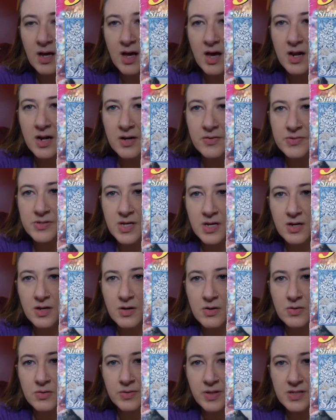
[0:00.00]
And I was like,
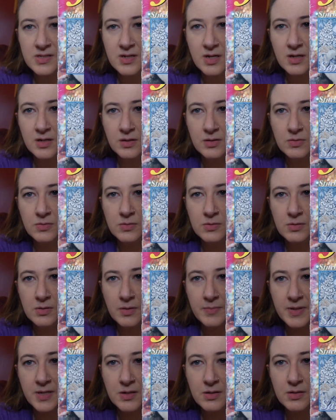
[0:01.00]
oh, that's kind of cool.
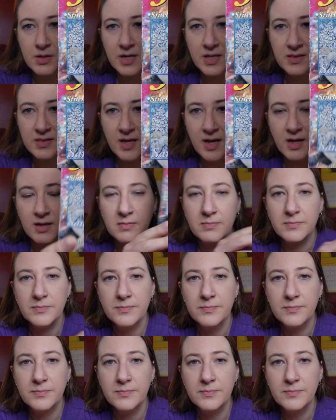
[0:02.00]
Let me go look at that.